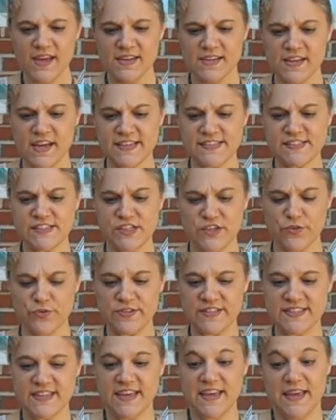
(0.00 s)

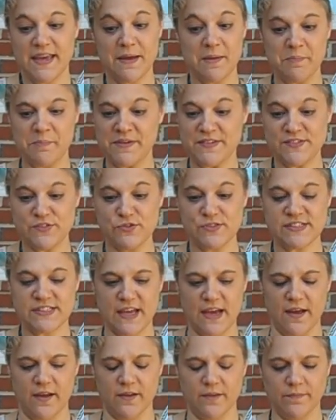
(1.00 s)
Daisuke
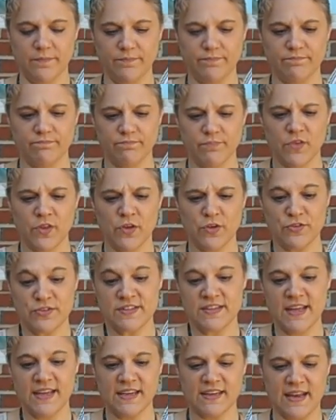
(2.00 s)
Mazuska, whose
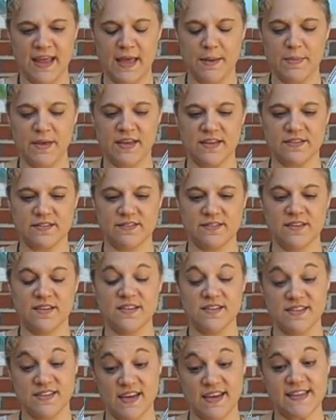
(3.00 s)
nickname is
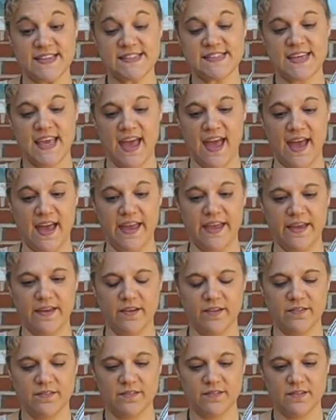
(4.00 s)
Dice K.
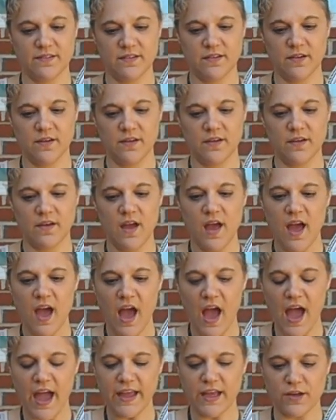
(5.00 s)

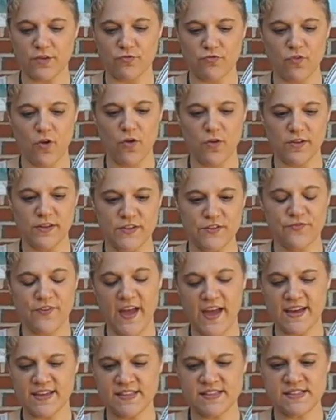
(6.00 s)
I can roll as
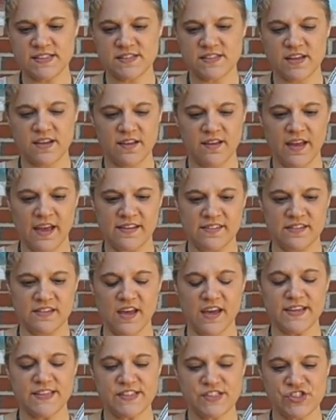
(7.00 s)
fast as
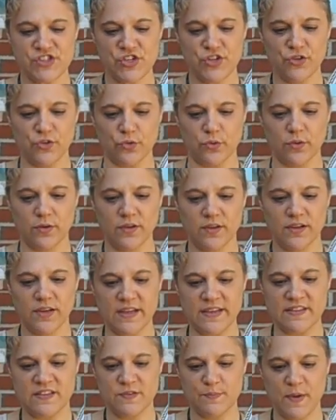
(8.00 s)
Dice too,
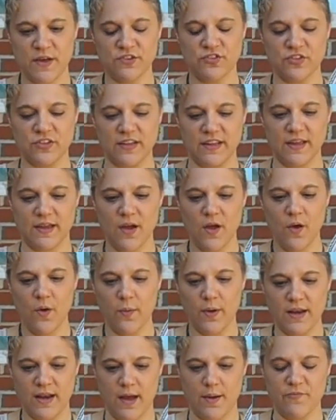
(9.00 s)
especially
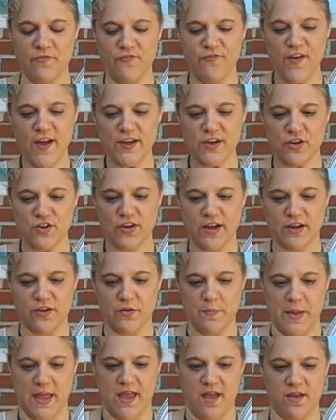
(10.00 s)
when I'm
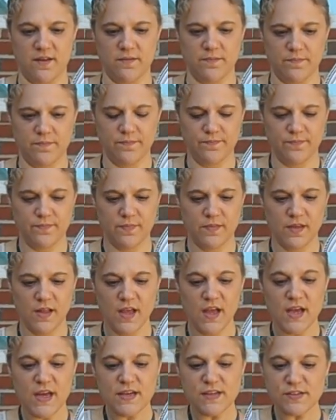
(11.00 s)
Firecracker Man.
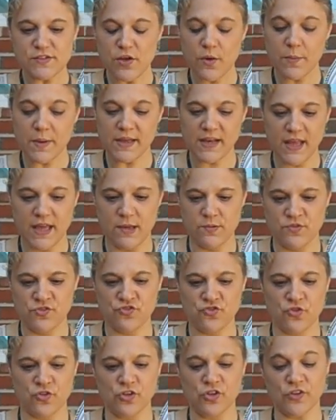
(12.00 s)
So my name
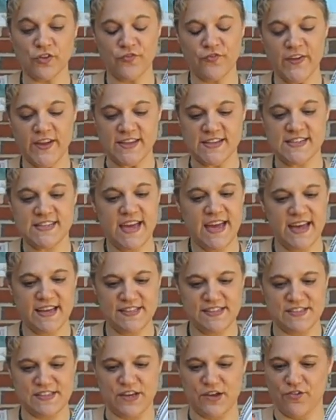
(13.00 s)
sure looked
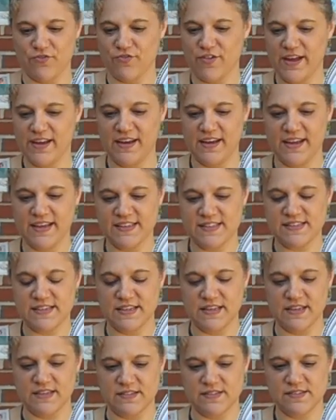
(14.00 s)
fantastic right next to
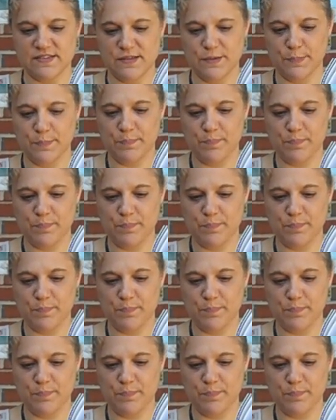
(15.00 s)
his.